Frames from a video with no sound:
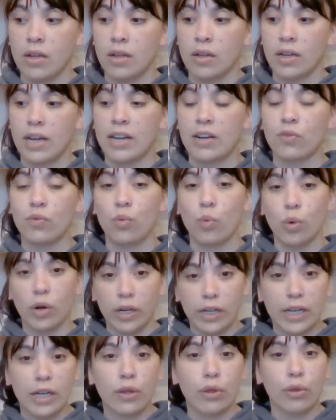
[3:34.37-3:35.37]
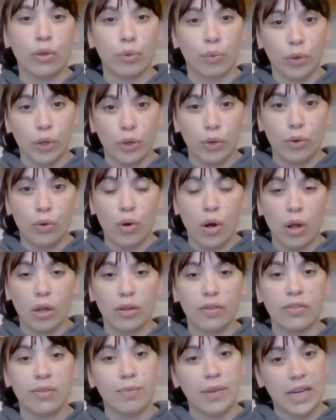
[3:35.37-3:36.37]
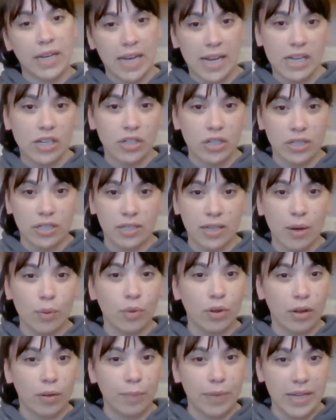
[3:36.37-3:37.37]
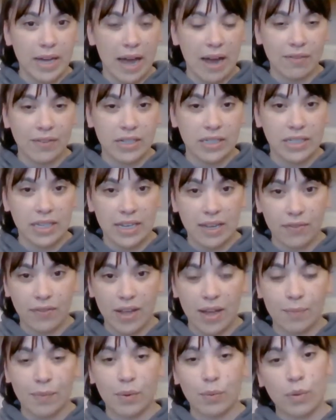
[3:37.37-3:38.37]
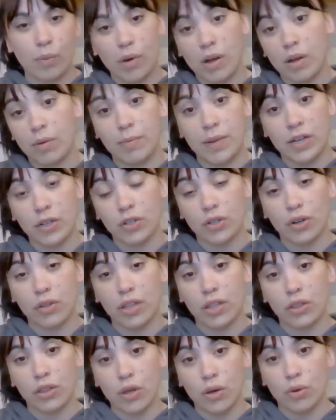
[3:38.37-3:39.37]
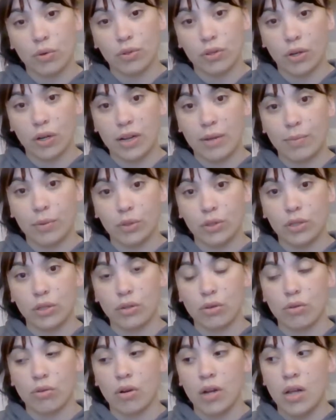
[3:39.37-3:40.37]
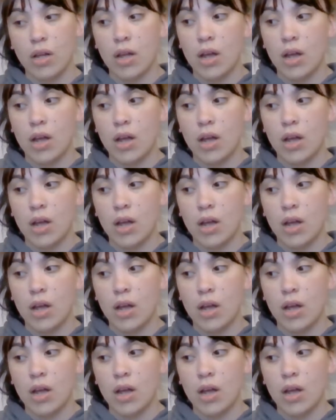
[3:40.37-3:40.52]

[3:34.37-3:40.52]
kind of working through all of the medications that we'll be having to give him, and we want to make sure that those are able to